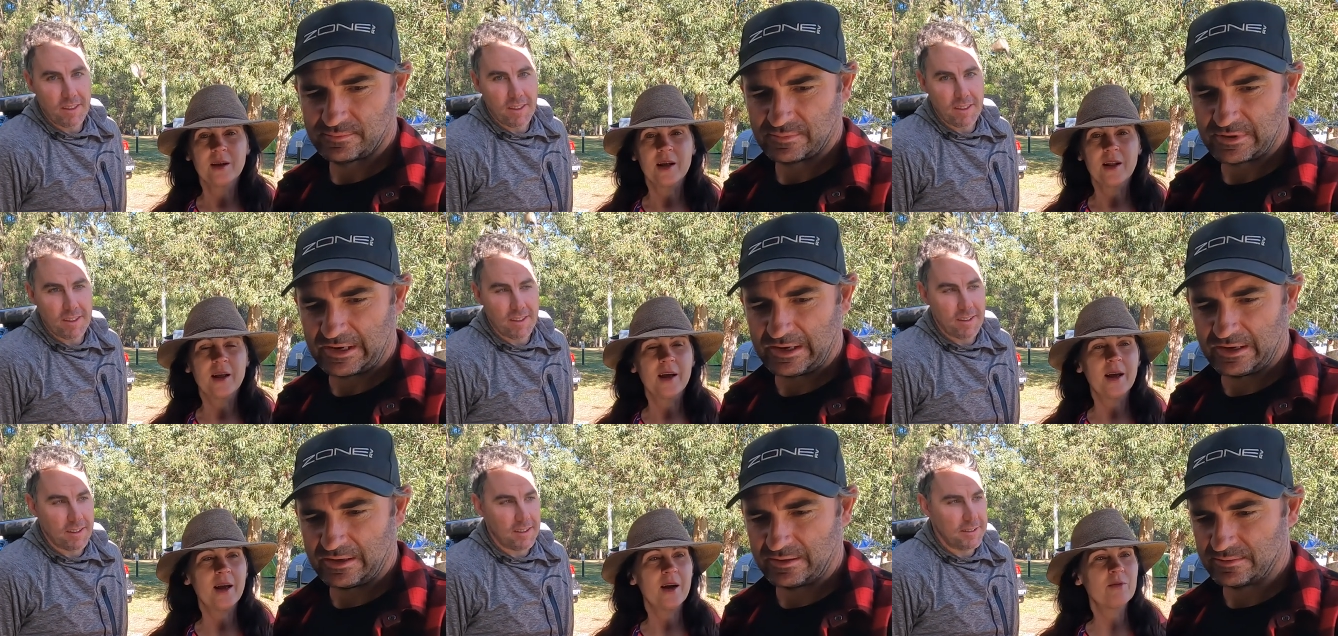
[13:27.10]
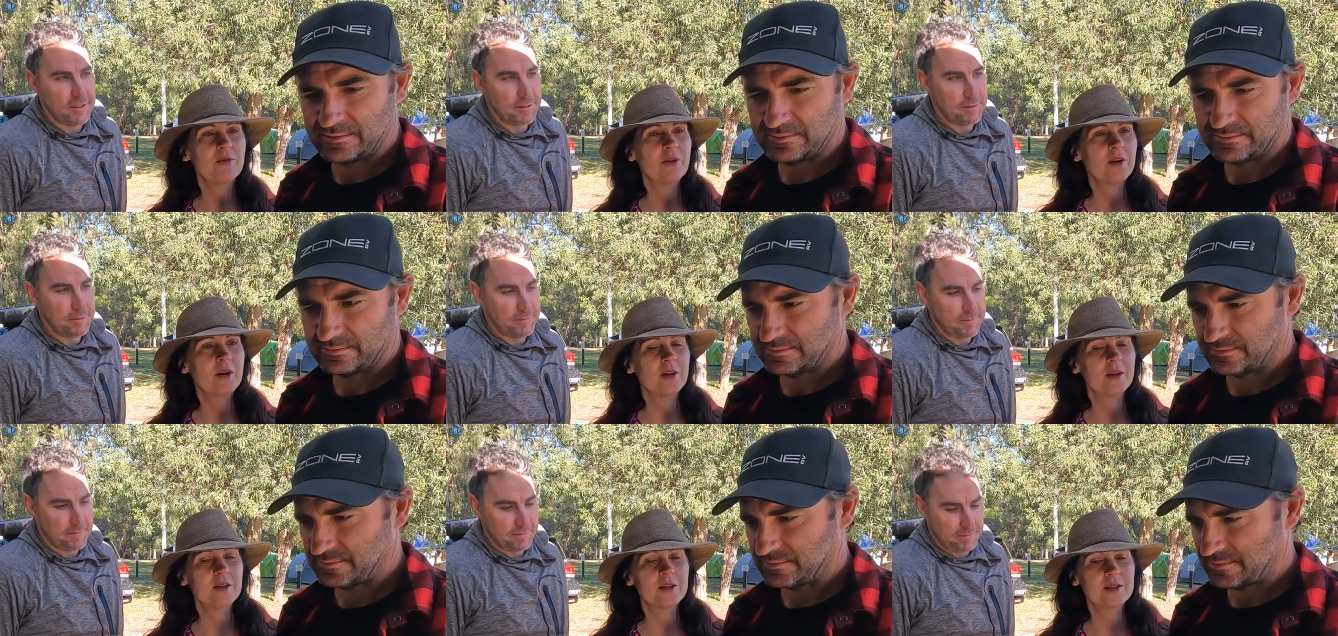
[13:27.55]
Speaker 1: And, and how
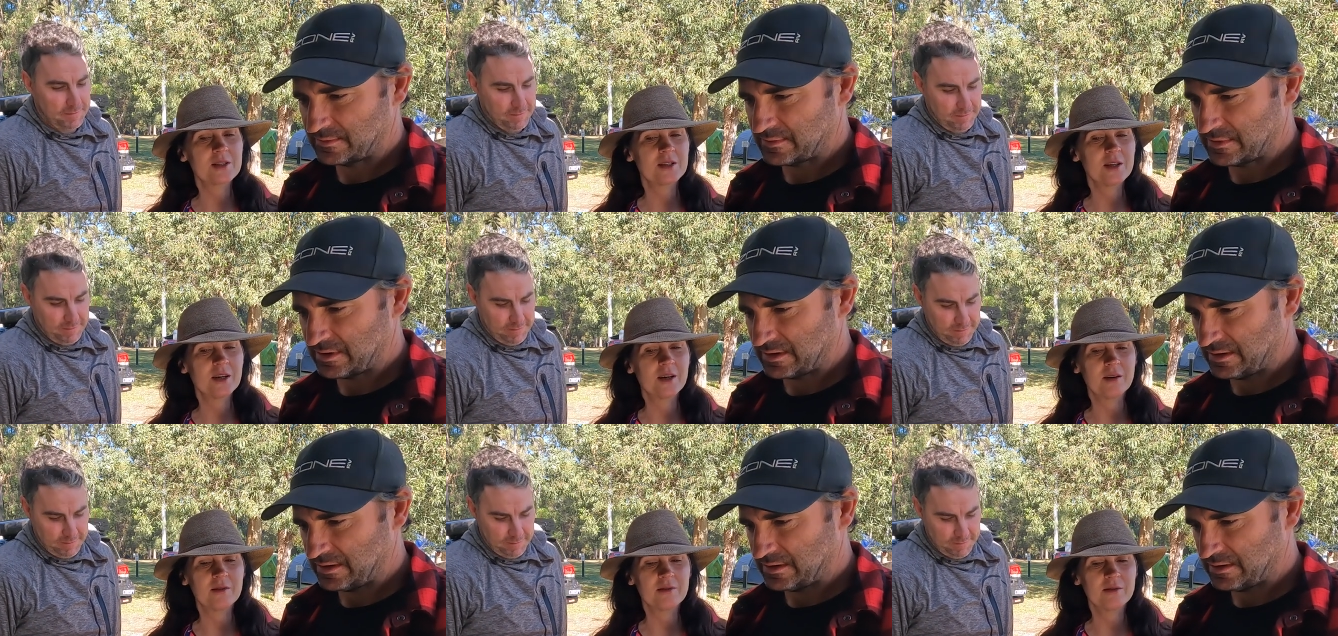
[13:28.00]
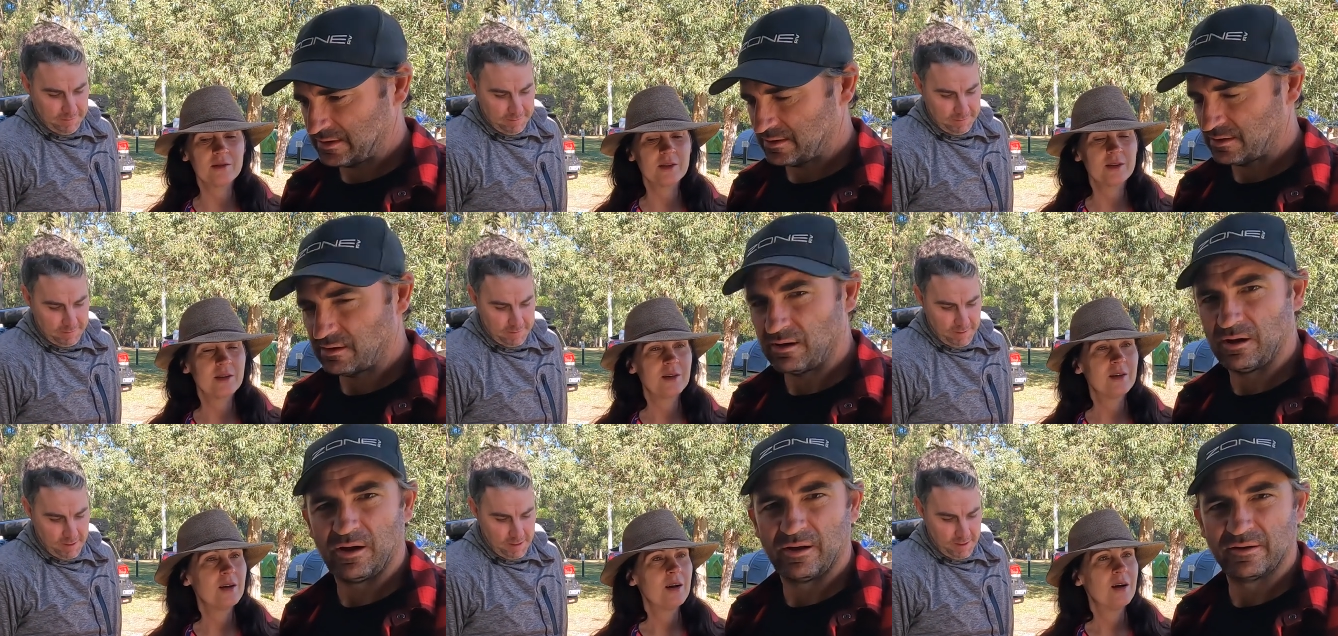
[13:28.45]
friendly are the staff?
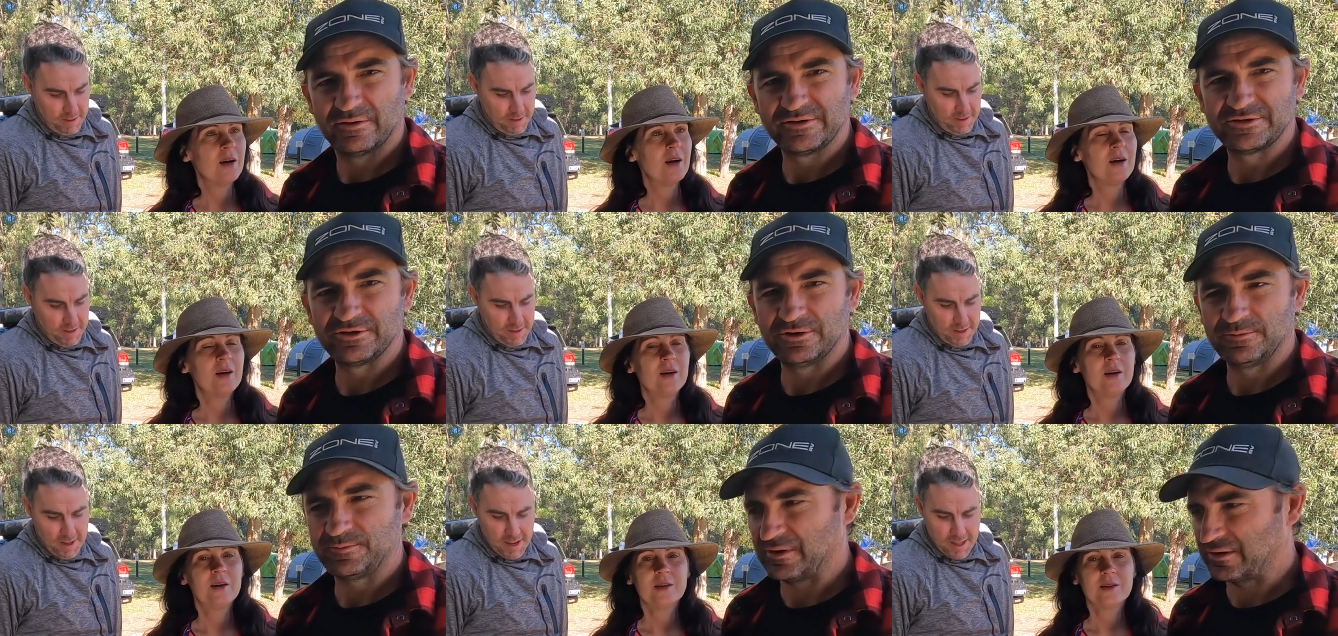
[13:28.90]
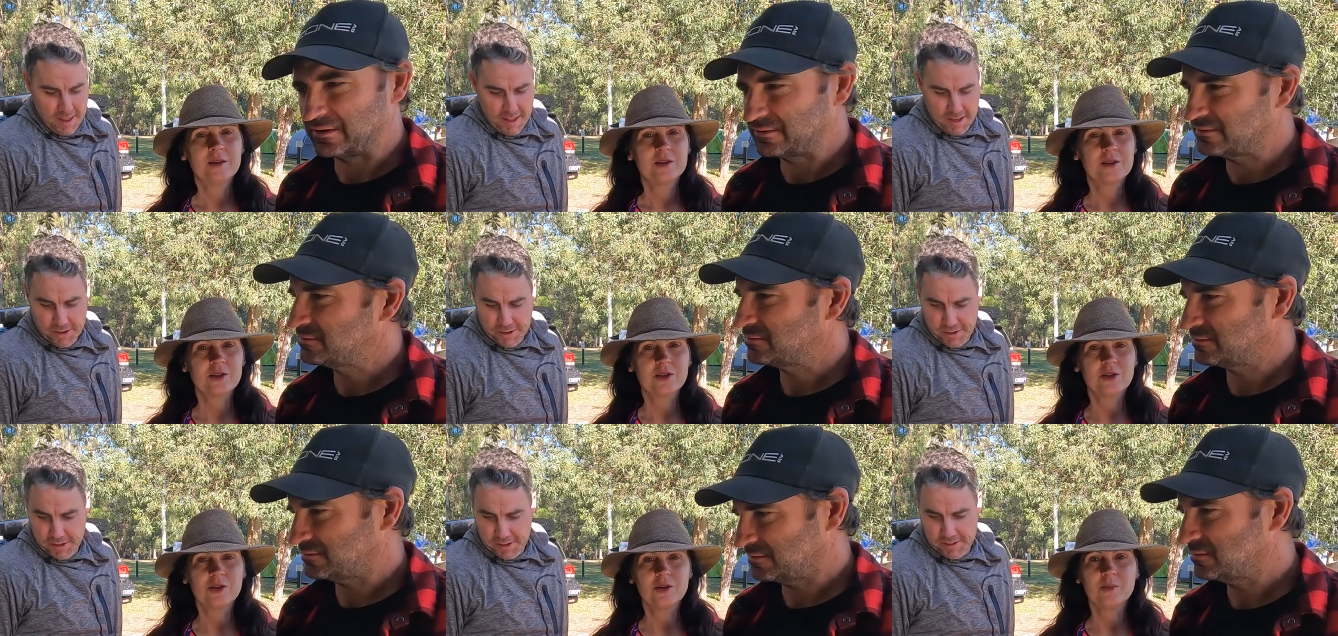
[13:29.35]
Speaker 2: Oh, super. Yeah,
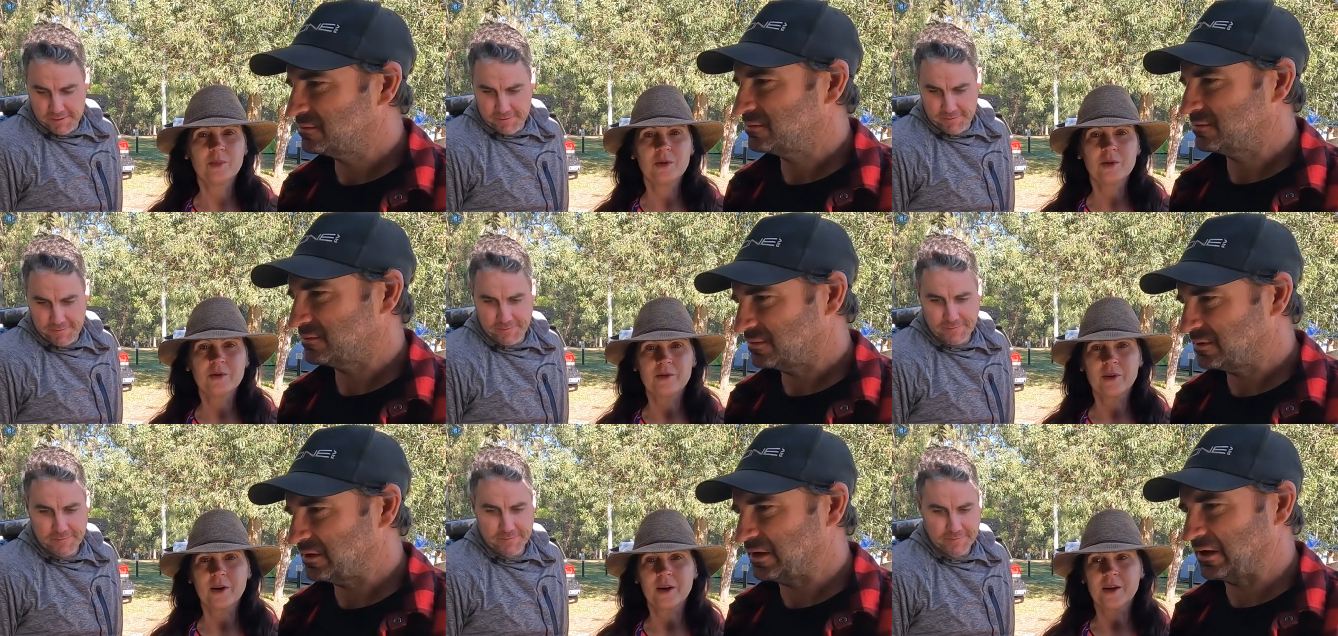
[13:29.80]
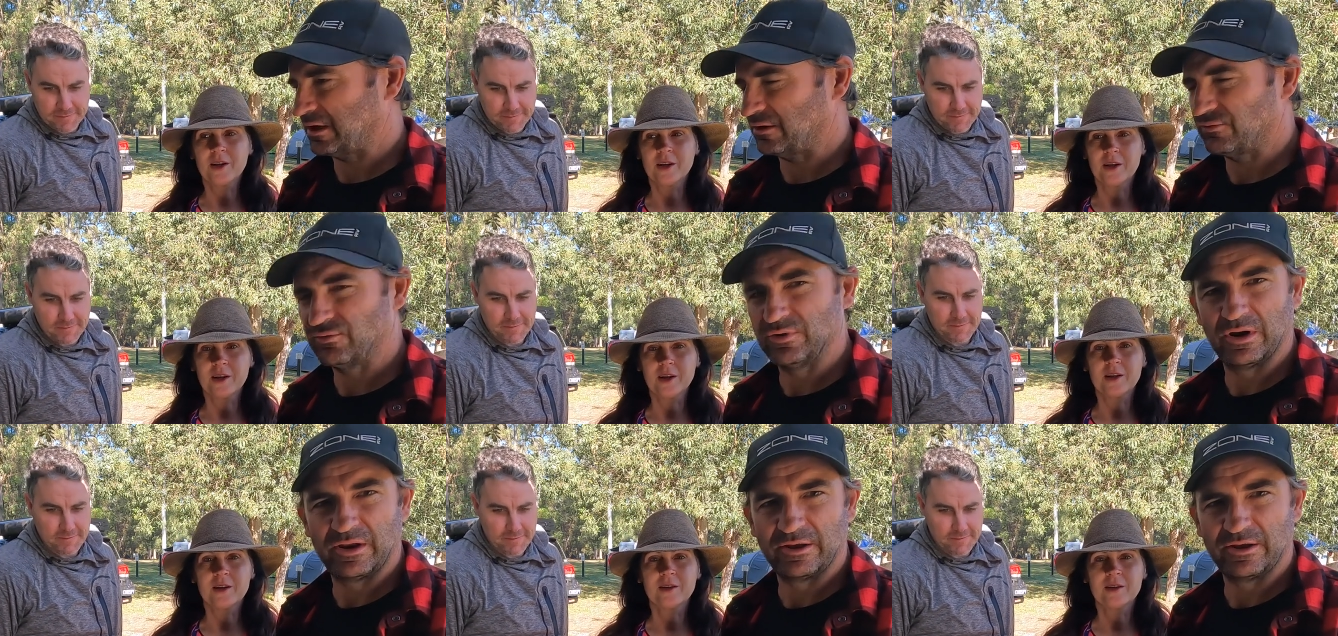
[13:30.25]
super friendly. Yeah,